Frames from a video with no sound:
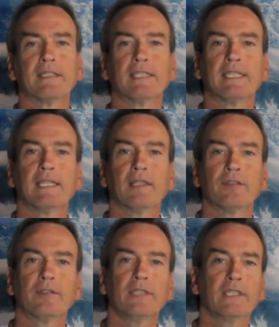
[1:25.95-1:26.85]
they can't
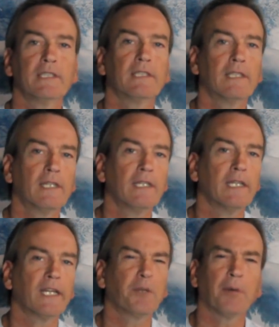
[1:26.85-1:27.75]
see
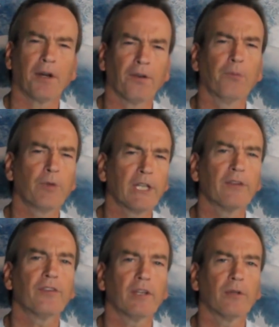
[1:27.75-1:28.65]
any better than we
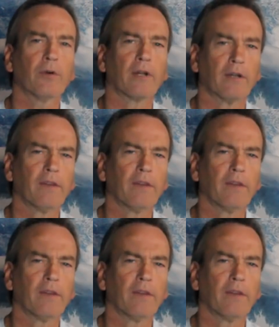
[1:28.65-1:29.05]
can see in the water.